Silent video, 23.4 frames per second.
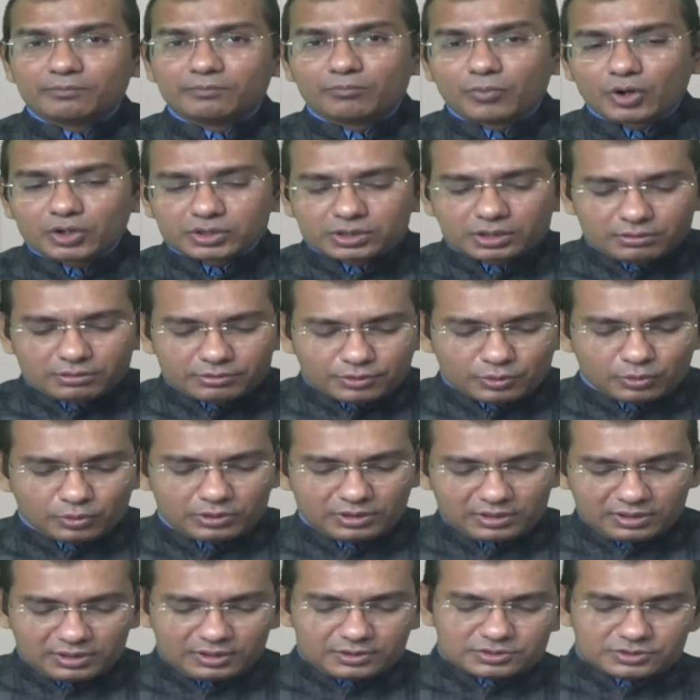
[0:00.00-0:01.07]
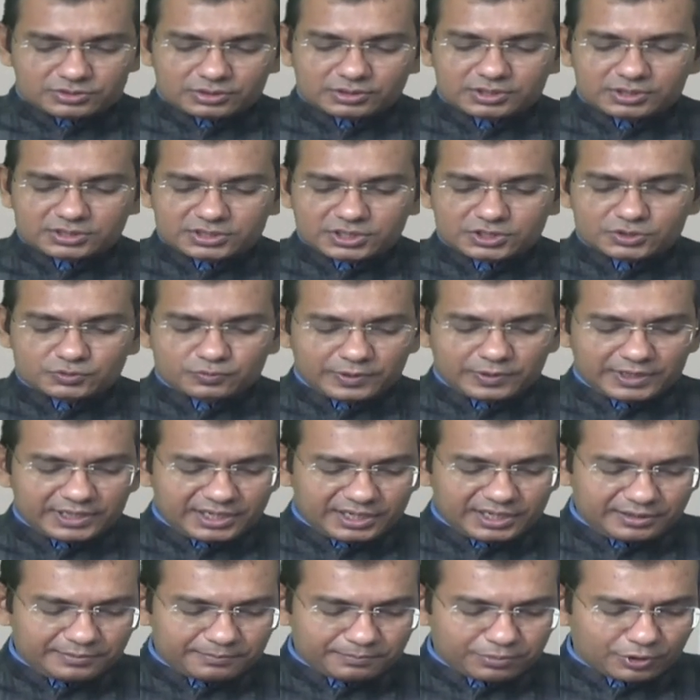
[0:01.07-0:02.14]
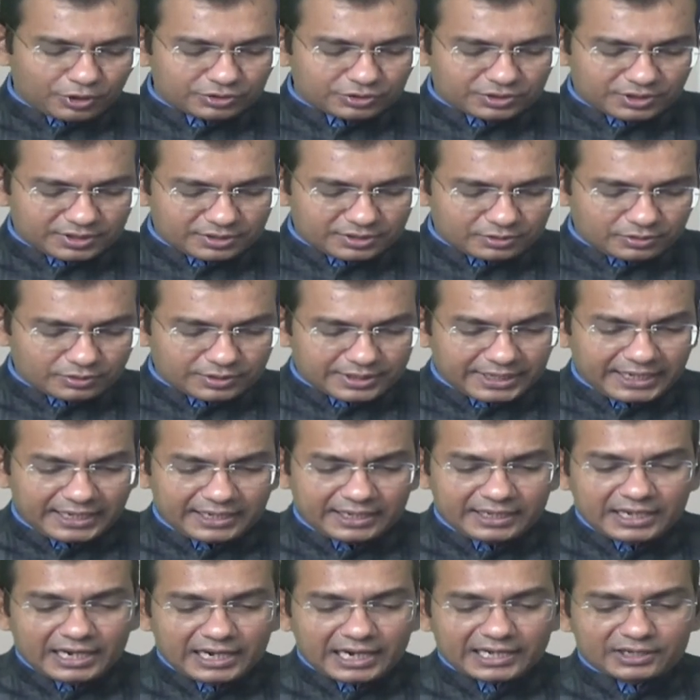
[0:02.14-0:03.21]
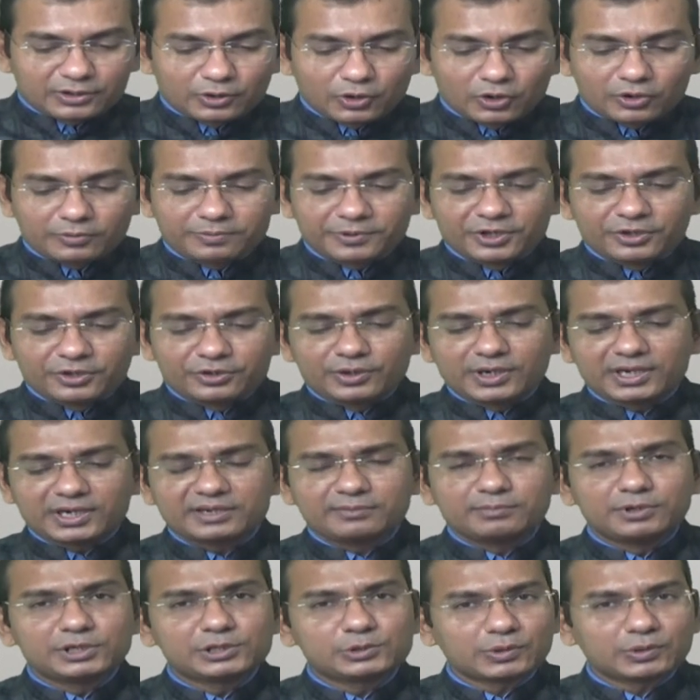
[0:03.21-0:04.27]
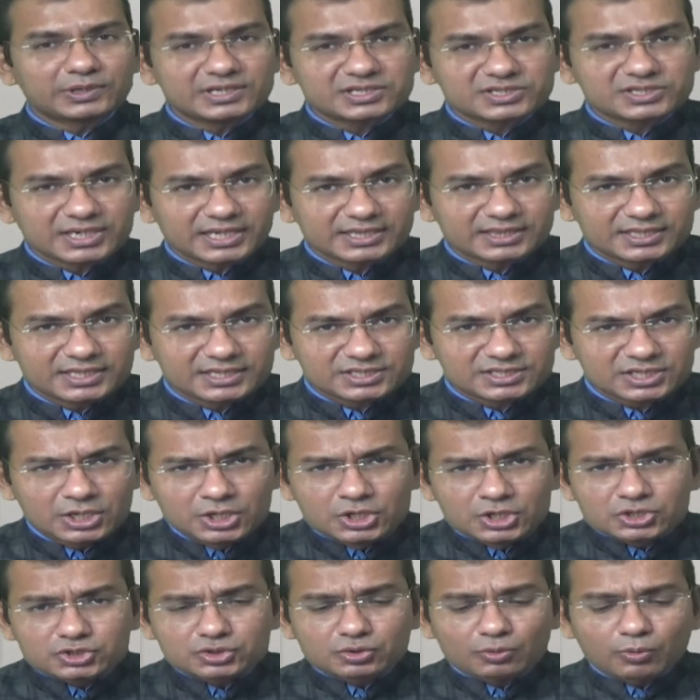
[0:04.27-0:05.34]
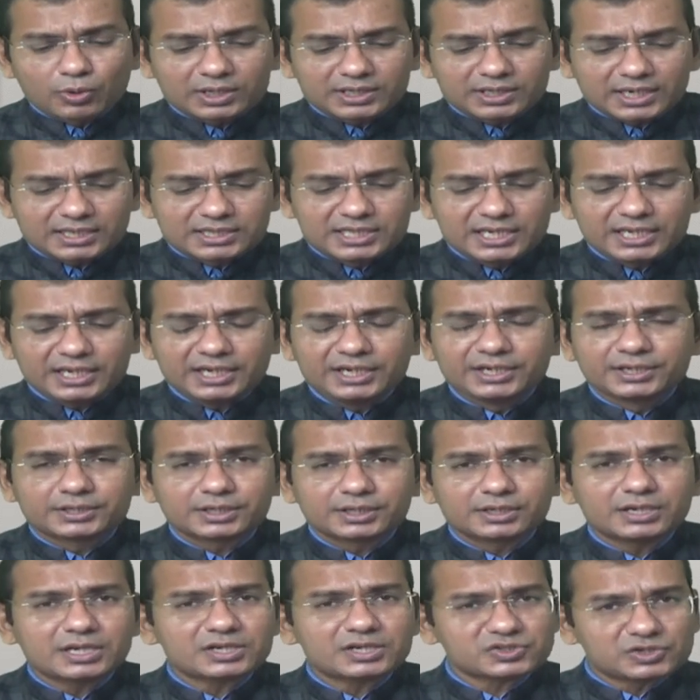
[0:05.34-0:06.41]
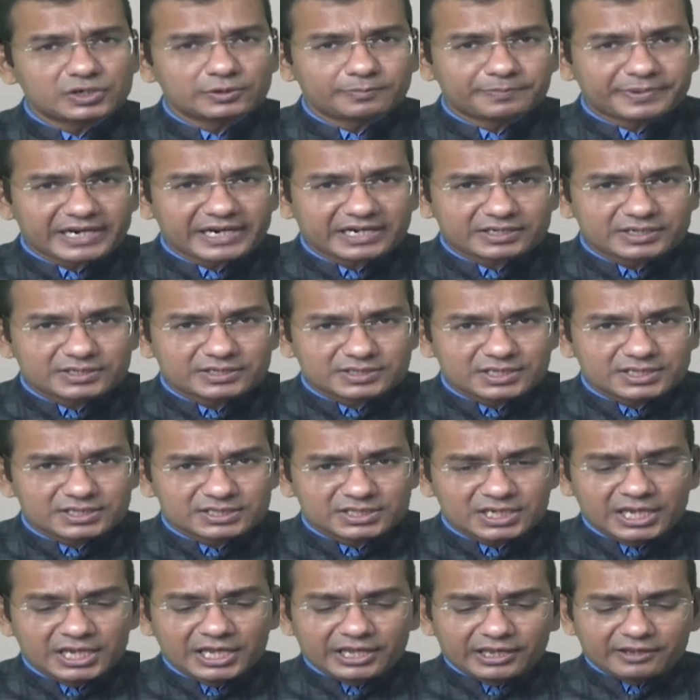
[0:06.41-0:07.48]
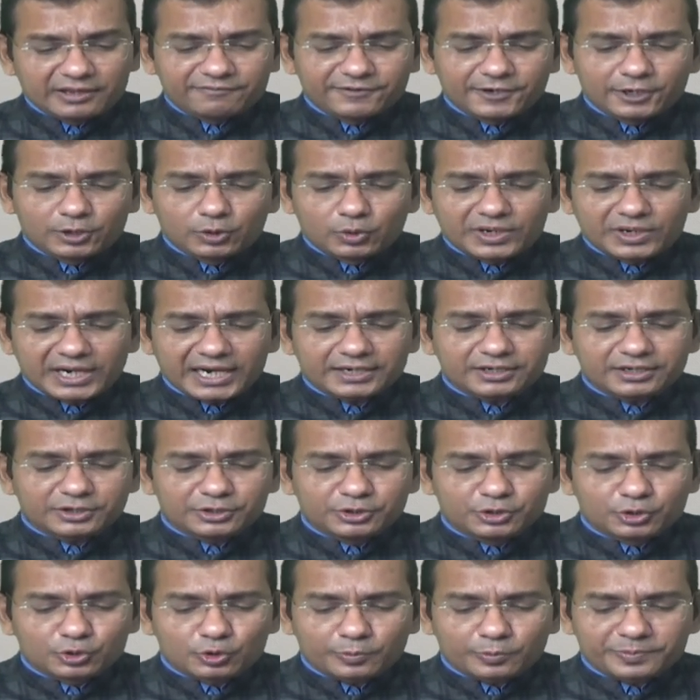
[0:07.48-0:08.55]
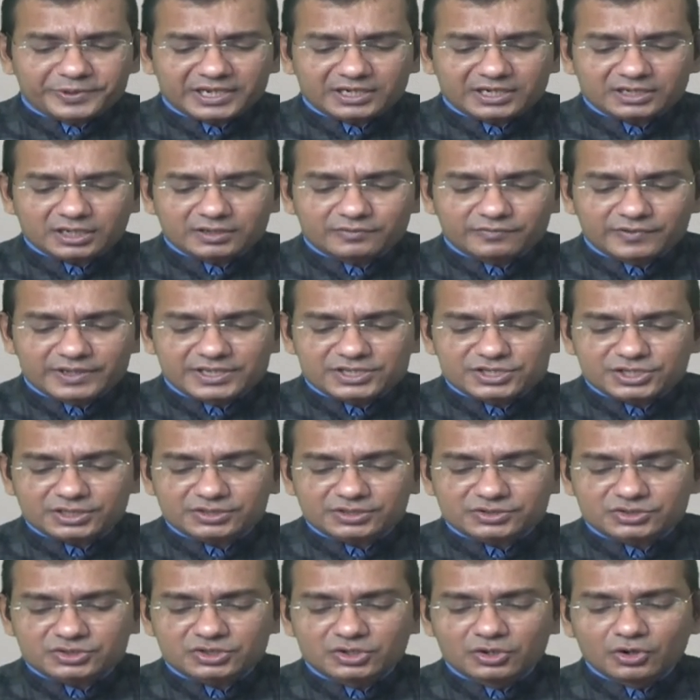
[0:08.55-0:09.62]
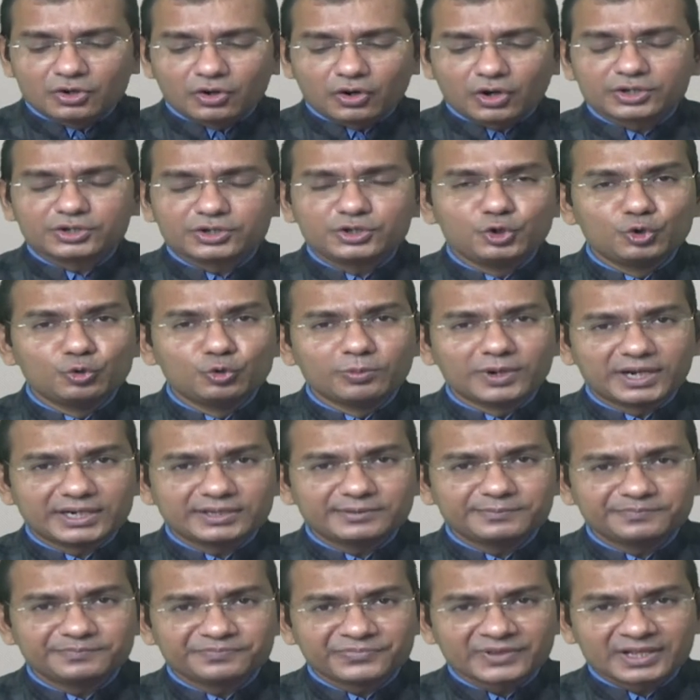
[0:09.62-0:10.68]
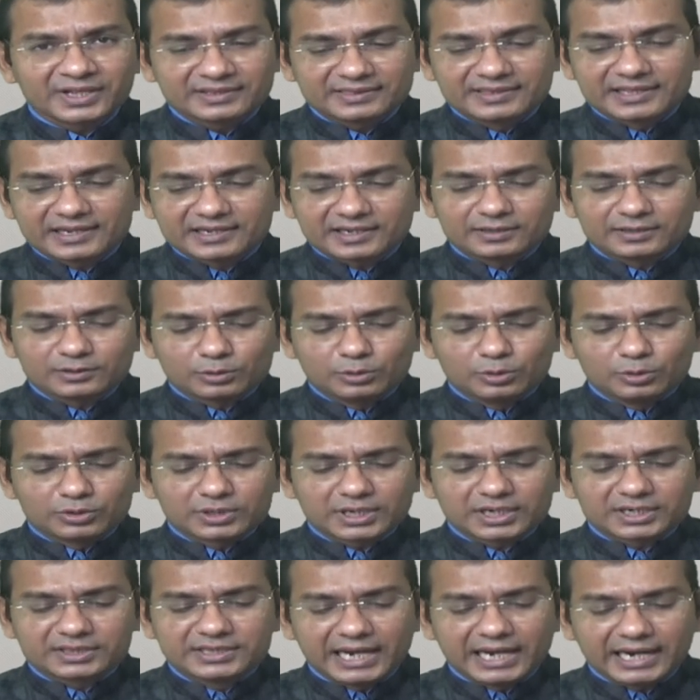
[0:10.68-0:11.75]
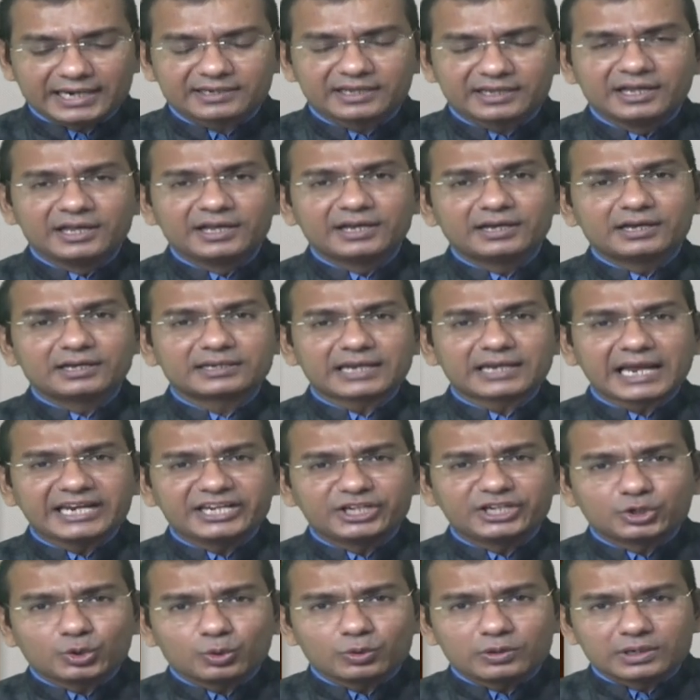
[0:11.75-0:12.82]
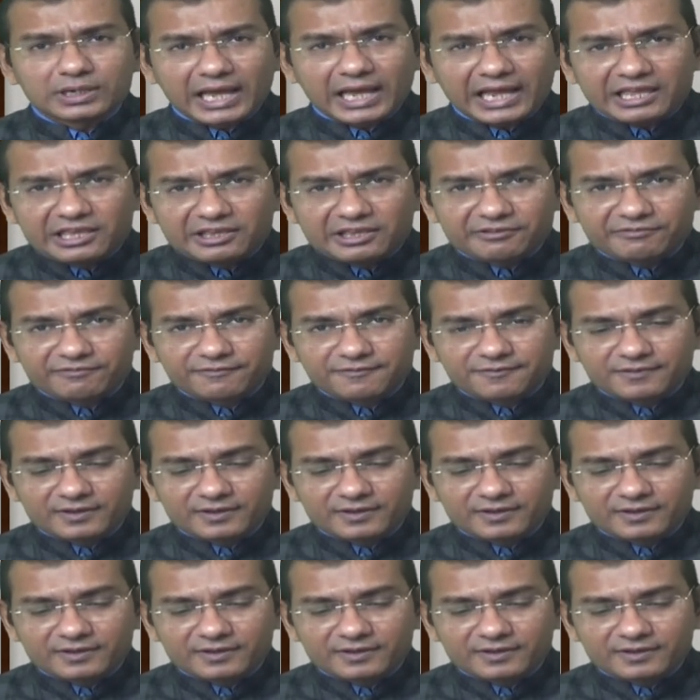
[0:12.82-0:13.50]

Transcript: moral rule. So this is very important. Okay, I hope you are able to understand this. So what are the international practices? If we look at European conventions on human, they concluded that right to life